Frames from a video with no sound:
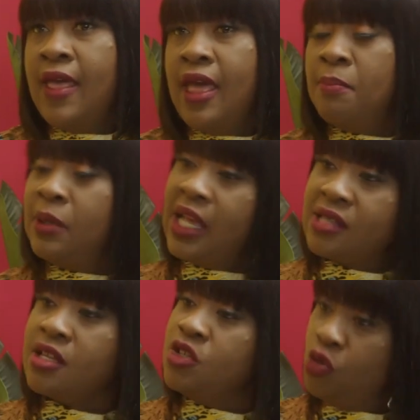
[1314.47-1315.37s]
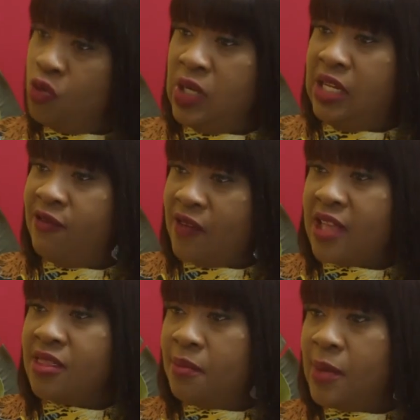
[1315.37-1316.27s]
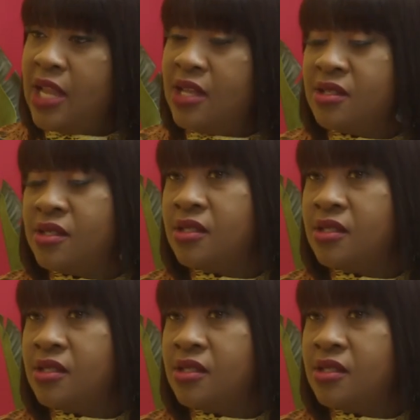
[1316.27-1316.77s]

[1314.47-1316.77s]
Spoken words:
a place that you really find the balance.